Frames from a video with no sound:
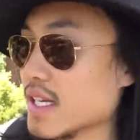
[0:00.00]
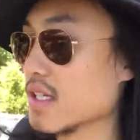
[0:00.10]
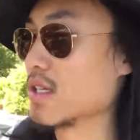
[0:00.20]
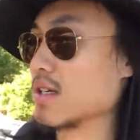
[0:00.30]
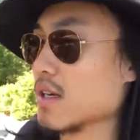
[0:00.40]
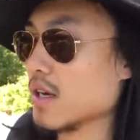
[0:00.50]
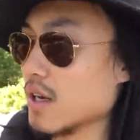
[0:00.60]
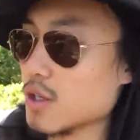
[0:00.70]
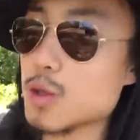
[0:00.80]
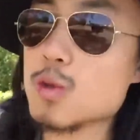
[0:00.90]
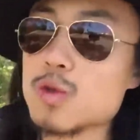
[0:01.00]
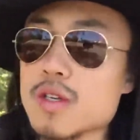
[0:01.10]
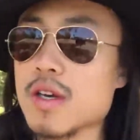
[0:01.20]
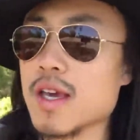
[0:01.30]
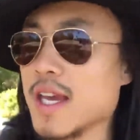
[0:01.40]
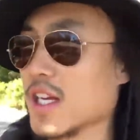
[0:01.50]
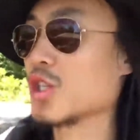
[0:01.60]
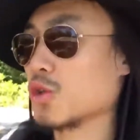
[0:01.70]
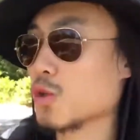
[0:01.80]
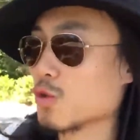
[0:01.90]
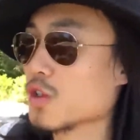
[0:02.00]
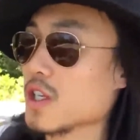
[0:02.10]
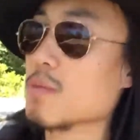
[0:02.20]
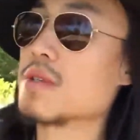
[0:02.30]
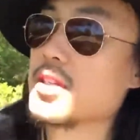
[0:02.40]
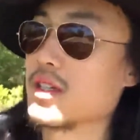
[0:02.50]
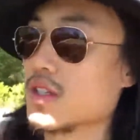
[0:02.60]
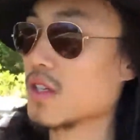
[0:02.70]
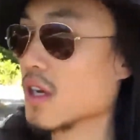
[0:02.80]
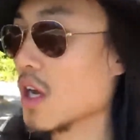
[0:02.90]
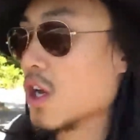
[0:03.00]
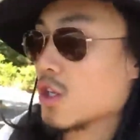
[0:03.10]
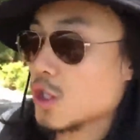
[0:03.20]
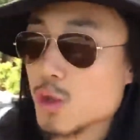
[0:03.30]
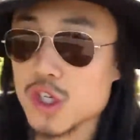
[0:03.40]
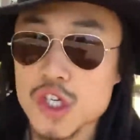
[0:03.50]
need to use an external substance to